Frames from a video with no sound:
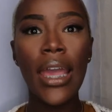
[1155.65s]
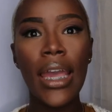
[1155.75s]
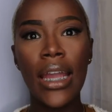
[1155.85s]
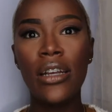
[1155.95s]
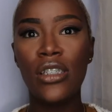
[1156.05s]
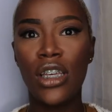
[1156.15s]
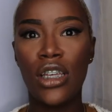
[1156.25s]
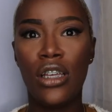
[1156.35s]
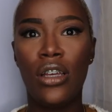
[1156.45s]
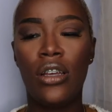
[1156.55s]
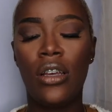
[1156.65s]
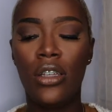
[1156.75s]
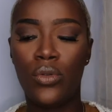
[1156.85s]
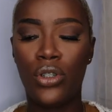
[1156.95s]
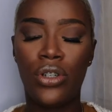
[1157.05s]
Here's
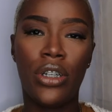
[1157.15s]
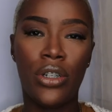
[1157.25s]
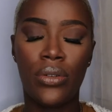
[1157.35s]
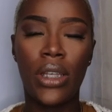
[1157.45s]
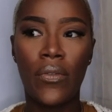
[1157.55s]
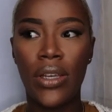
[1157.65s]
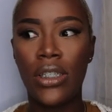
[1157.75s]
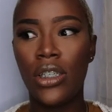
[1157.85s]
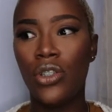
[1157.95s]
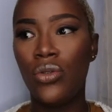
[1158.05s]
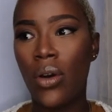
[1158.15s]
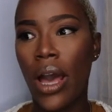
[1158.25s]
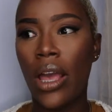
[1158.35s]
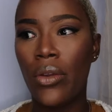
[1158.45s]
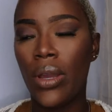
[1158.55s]
here's what you're gonna do. Say for instance you go
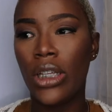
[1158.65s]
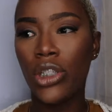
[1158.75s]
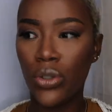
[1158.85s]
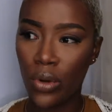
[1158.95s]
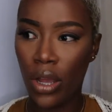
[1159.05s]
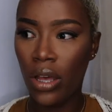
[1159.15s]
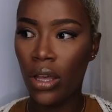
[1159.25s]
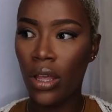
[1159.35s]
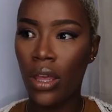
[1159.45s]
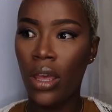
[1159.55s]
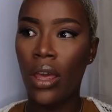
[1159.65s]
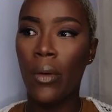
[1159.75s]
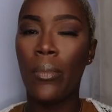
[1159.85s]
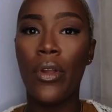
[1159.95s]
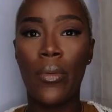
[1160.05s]
out, you get drunk,
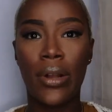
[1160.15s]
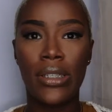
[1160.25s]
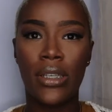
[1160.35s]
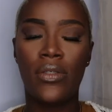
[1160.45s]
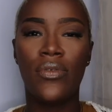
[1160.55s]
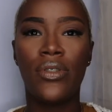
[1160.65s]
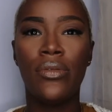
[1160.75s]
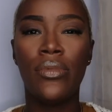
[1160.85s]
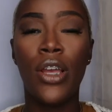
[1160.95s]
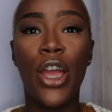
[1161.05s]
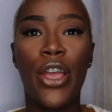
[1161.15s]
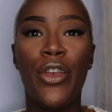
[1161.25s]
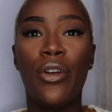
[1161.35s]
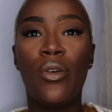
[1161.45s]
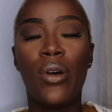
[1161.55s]
your breast is full
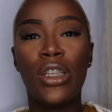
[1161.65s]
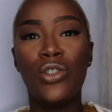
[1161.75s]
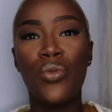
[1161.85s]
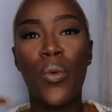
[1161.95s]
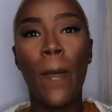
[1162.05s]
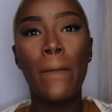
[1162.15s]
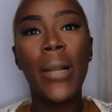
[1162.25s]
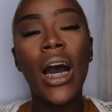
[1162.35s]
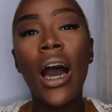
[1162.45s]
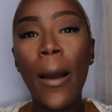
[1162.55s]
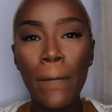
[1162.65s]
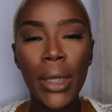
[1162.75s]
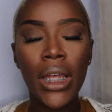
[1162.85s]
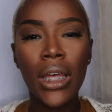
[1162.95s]
you're going to pump